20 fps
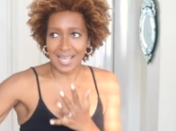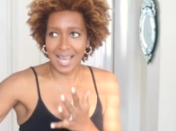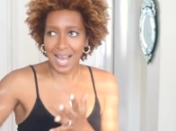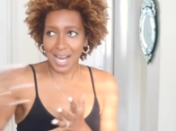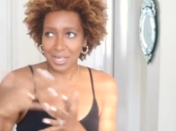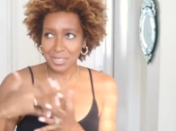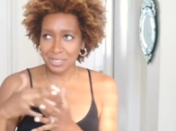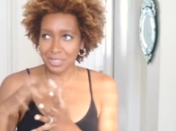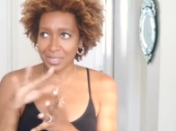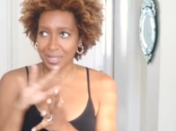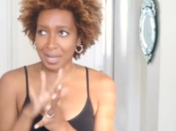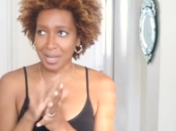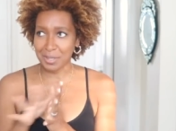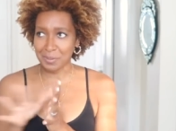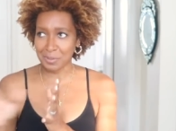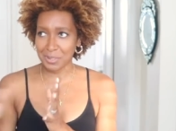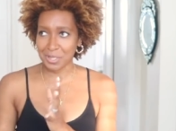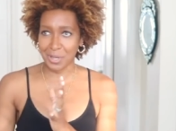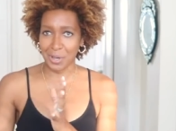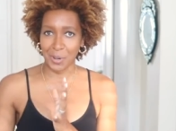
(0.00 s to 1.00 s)
How do you like,
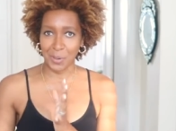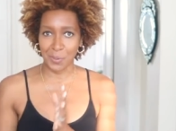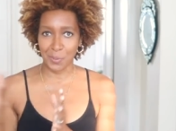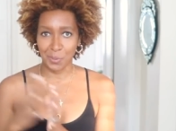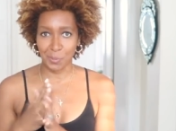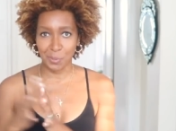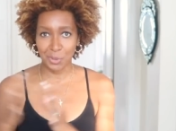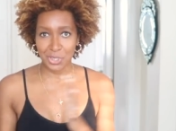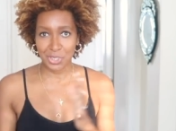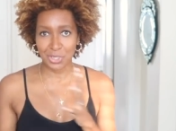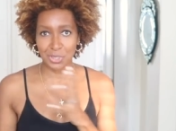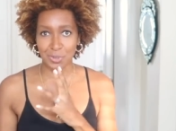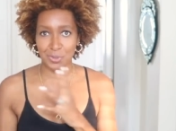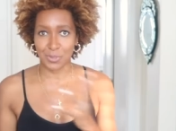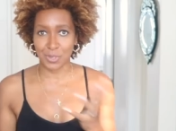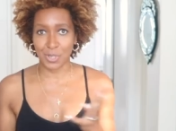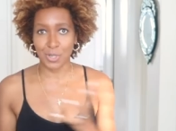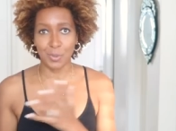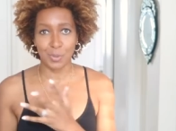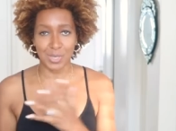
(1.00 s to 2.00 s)
you know, what do you
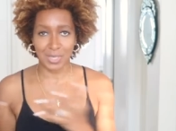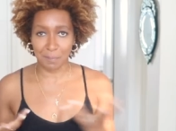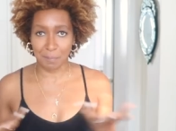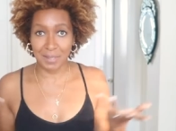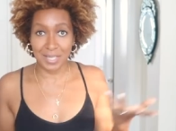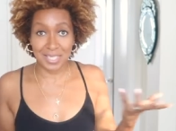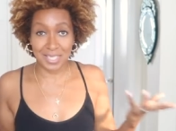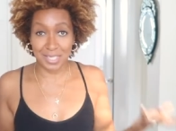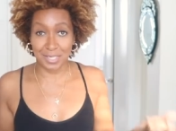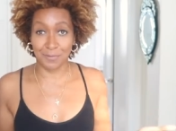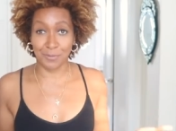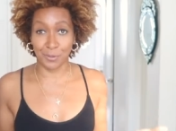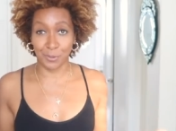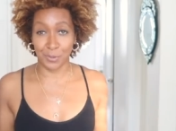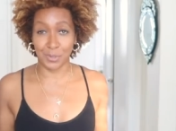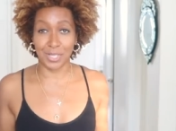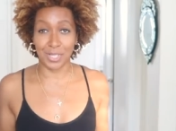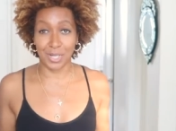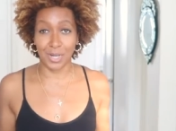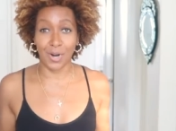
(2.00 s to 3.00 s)
do with the pieces you've
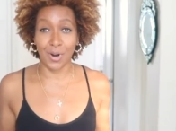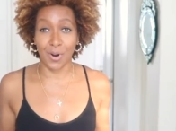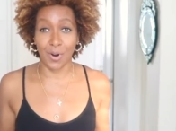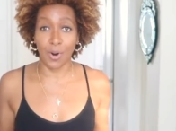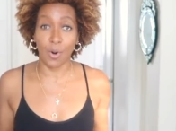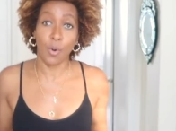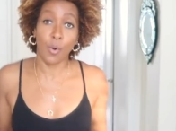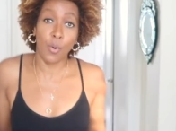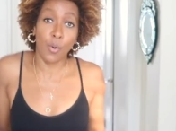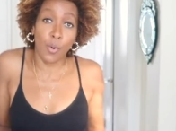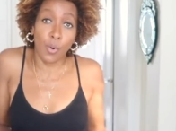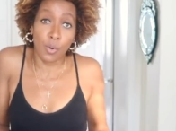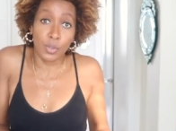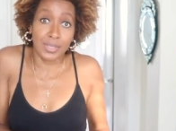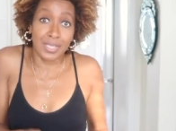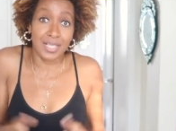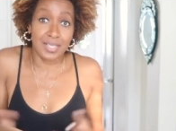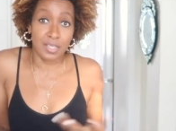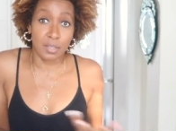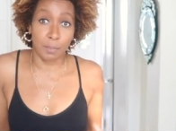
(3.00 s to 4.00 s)
already got or
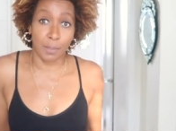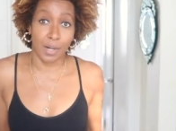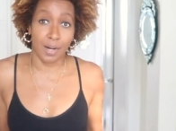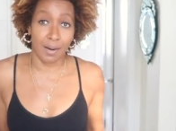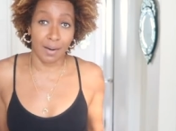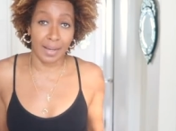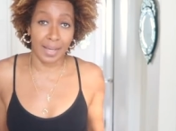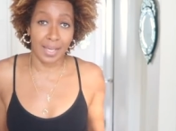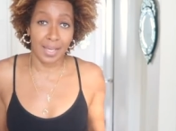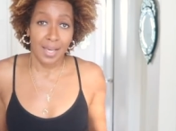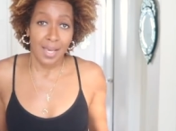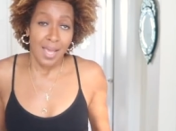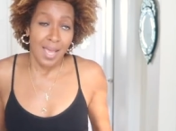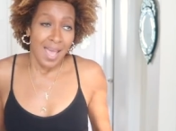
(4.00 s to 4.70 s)
need to buy,